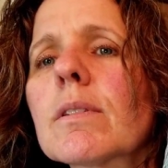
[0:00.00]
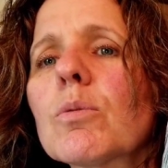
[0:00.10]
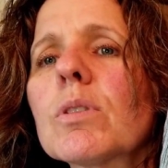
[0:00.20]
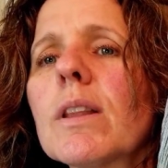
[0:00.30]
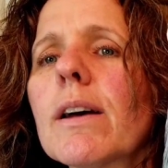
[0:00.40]

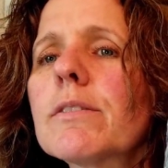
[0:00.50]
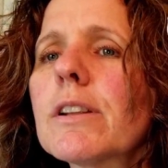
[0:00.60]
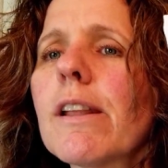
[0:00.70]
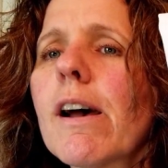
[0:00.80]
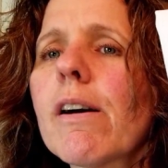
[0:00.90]
Would love to
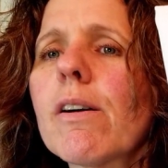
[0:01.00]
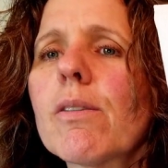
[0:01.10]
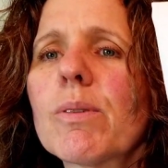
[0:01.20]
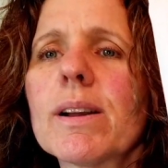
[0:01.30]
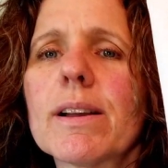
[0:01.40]
know
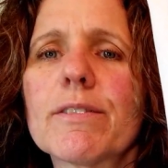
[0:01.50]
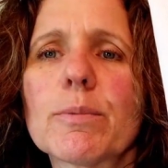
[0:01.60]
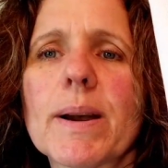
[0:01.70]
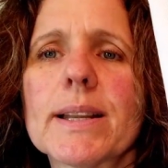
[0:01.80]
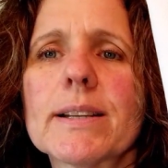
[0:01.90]
what
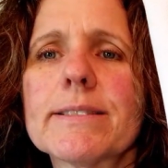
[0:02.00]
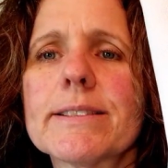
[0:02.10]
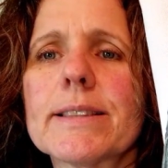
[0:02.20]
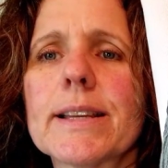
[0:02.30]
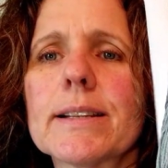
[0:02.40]
everybody else
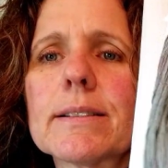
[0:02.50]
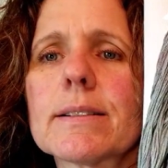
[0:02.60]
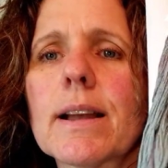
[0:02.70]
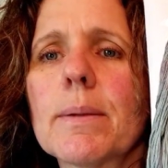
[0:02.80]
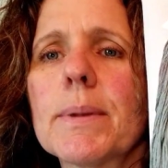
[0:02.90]
thinks.
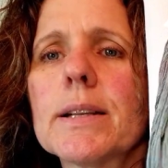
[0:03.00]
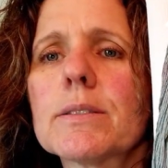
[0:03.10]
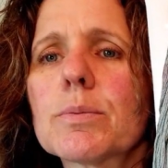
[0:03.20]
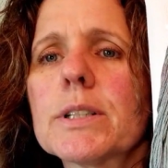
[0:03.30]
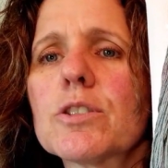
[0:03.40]
I may
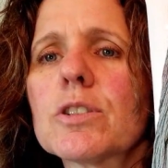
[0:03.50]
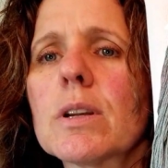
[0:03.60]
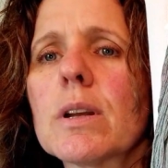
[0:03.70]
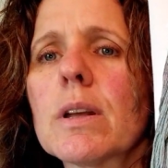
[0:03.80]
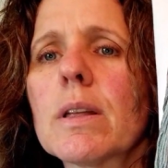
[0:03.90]
switch
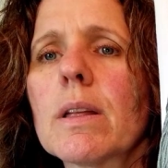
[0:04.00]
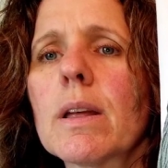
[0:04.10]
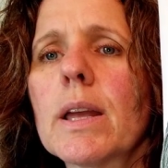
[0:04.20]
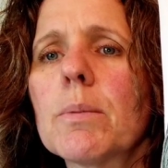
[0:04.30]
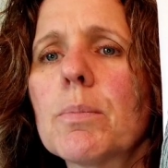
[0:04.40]

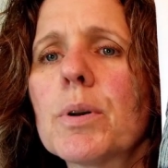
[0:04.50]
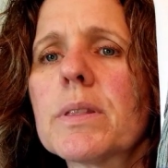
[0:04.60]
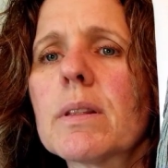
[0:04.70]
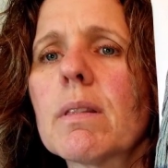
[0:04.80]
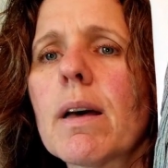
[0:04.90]
and
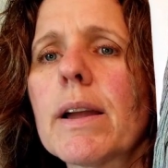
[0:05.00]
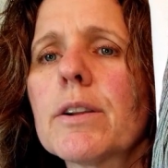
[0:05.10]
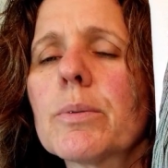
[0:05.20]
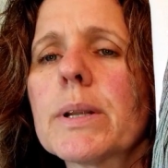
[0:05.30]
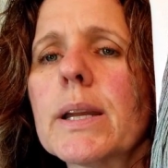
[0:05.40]
put the
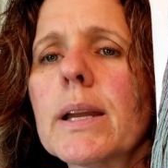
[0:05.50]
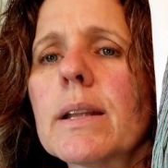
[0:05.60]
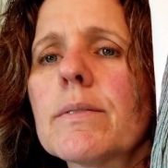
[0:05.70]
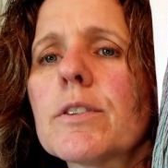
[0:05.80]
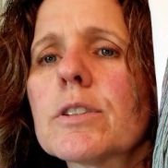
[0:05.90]
lighter one
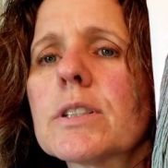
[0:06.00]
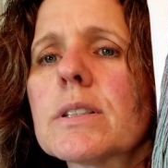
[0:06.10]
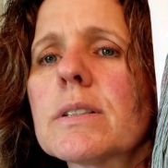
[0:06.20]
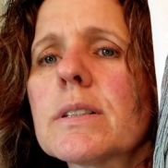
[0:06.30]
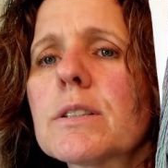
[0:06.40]
in
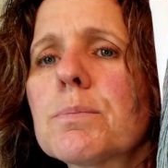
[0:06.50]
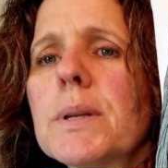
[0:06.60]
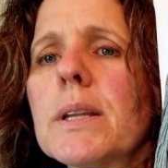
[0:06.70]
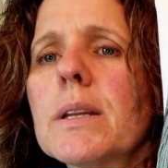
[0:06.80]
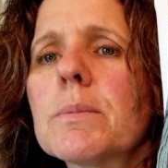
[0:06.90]
versus this
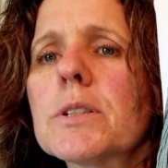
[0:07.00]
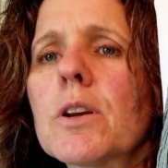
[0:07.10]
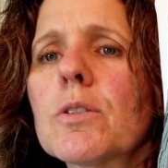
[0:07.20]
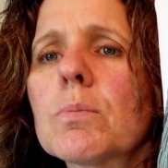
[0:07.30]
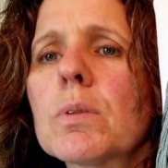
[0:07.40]
medium
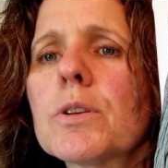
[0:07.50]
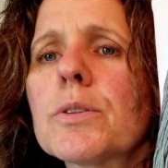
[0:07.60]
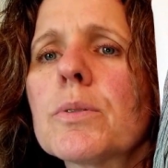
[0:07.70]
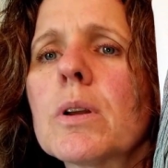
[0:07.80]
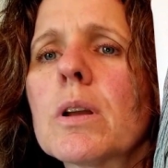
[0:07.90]
tone
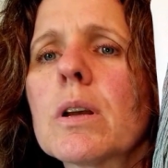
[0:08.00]
blue.